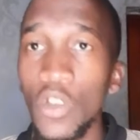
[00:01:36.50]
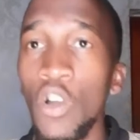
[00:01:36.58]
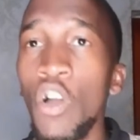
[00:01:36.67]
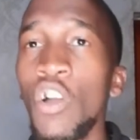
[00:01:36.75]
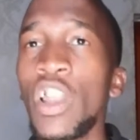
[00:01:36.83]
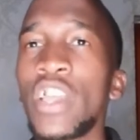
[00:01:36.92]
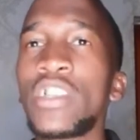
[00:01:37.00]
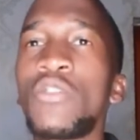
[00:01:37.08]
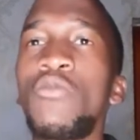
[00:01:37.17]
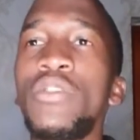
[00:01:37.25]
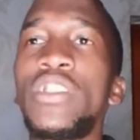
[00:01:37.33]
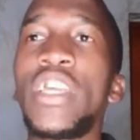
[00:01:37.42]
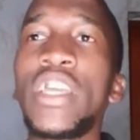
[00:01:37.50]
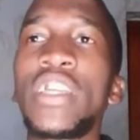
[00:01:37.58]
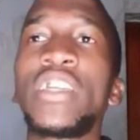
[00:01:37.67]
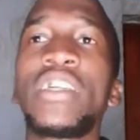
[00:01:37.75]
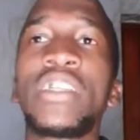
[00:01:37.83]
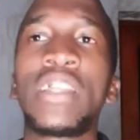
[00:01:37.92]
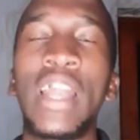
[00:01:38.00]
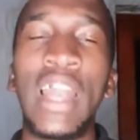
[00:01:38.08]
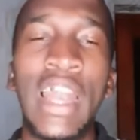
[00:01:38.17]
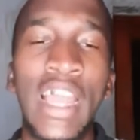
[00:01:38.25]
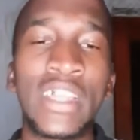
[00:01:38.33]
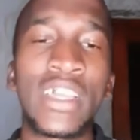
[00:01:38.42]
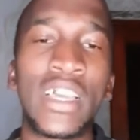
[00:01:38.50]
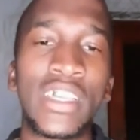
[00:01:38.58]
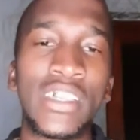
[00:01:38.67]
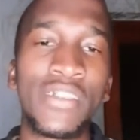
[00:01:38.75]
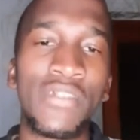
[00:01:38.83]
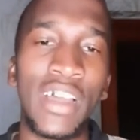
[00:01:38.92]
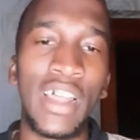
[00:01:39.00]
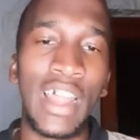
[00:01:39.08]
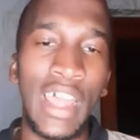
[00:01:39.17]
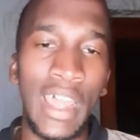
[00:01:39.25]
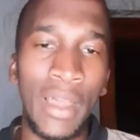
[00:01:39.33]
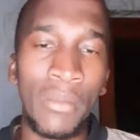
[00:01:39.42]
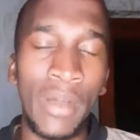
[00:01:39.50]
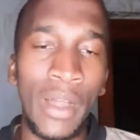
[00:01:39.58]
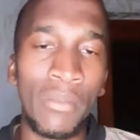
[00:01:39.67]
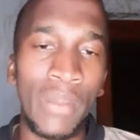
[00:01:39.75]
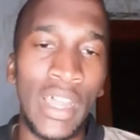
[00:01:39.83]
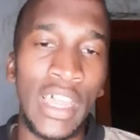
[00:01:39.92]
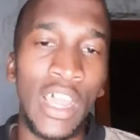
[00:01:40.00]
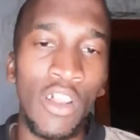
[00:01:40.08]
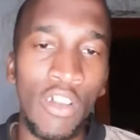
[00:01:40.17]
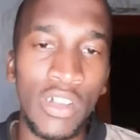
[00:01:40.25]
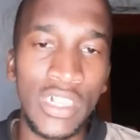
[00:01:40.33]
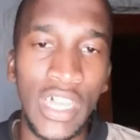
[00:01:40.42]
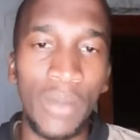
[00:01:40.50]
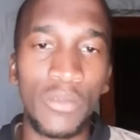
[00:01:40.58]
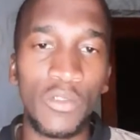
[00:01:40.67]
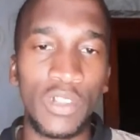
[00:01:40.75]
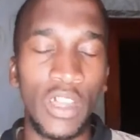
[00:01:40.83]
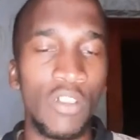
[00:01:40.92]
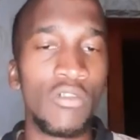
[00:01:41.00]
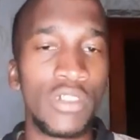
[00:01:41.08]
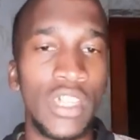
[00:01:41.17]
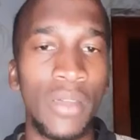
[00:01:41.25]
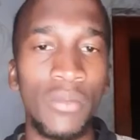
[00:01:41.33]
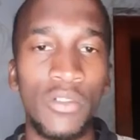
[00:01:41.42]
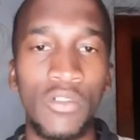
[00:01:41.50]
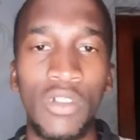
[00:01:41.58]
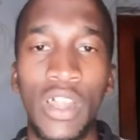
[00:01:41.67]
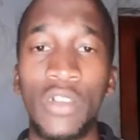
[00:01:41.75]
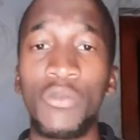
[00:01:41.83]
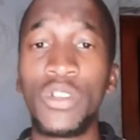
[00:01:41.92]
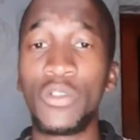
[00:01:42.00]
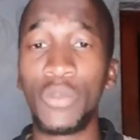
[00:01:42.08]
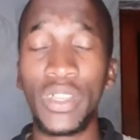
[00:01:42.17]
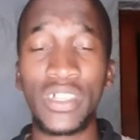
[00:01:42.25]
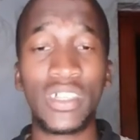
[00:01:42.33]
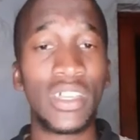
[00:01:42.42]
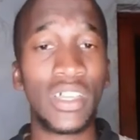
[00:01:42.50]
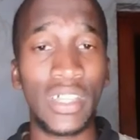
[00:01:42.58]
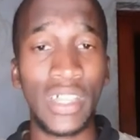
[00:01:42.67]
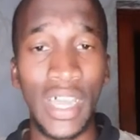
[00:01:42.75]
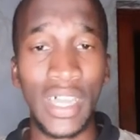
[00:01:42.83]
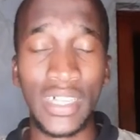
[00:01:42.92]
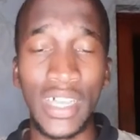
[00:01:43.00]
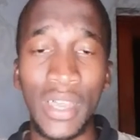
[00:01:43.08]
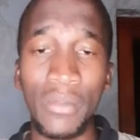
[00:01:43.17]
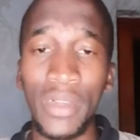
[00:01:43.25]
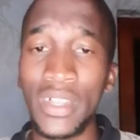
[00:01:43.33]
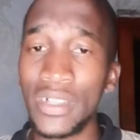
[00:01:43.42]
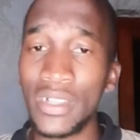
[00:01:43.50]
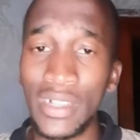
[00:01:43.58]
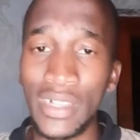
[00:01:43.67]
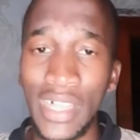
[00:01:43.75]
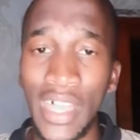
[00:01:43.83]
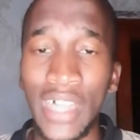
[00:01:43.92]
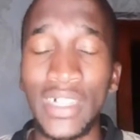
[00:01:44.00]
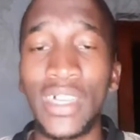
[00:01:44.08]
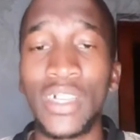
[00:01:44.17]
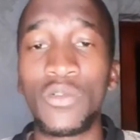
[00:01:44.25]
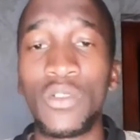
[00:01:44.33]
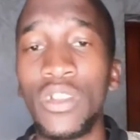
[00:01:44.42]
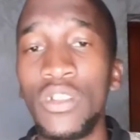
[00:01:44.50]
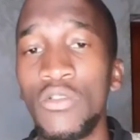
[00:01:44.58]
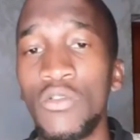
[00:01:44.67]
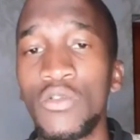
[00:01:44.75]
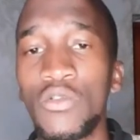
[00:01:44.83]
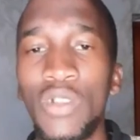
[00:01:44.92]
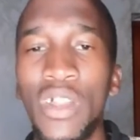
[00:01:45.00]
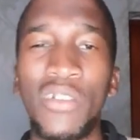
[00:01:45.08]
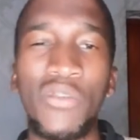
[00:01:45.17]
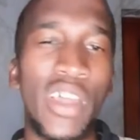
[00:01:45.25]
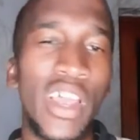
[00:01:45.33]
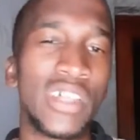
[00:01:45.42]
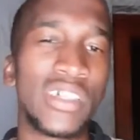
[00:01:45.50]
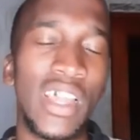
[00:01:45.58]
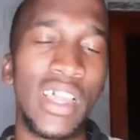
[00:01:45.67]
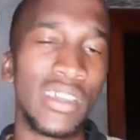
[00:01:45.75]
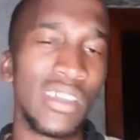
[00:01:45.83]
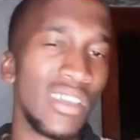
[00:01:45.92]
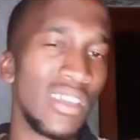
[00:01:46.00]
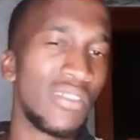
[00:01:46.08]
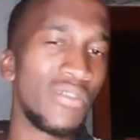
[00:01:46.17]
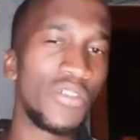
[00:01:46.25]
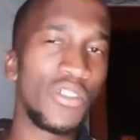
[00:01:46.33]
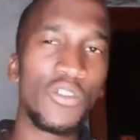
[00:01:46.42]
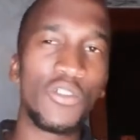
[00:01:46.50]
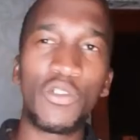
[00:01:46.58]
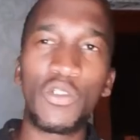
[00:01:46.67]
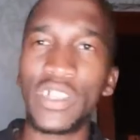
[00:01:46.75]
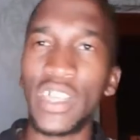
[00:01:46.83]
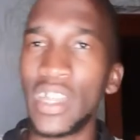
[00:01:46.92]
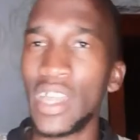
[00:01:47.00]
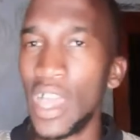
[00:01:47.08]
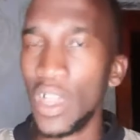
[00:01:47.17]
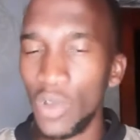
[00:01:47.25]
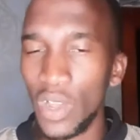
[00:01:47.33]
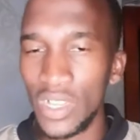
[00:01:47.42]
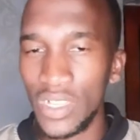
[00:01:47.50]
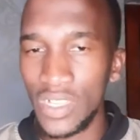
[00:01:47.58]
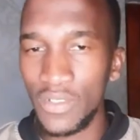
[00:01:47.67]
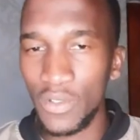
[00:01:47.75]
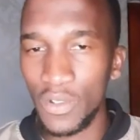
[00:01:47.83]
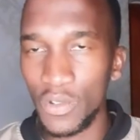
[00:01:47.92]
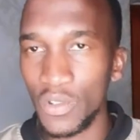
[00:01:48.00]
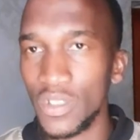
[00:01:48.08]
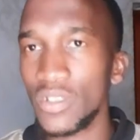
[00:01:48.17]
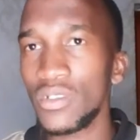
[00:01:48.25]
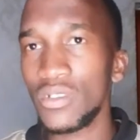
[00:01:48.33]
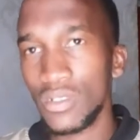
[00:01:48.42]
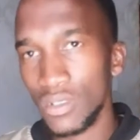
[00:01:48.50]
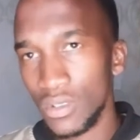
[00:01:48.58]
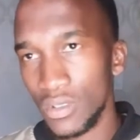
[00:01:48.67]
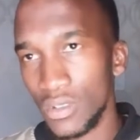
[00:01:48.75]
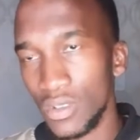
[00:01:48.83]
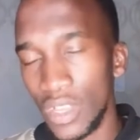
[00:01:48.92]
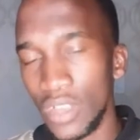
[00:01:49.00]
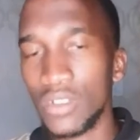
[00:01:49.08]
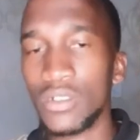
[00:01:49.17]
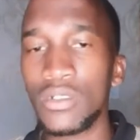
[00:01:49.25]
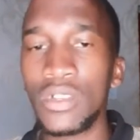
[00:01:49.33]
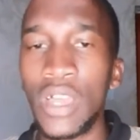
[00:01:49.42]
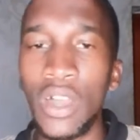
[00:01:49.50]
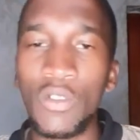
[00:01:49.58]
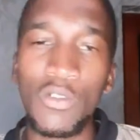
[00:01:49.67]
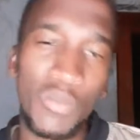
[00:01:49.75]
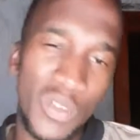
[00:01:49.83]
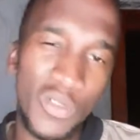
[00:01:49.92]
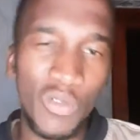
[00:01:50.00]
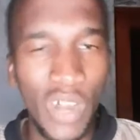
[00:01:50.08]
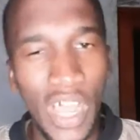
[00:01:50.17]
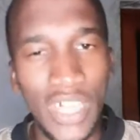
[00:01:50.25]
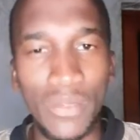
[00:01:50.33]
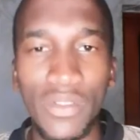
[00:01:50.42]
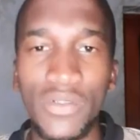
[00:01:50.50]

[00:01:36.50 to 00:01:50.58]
or like they could take like the receiver like a long time to download them, like which wastes their time and data as well. So like files like videos and high quality photos, like, yeah, could be too large,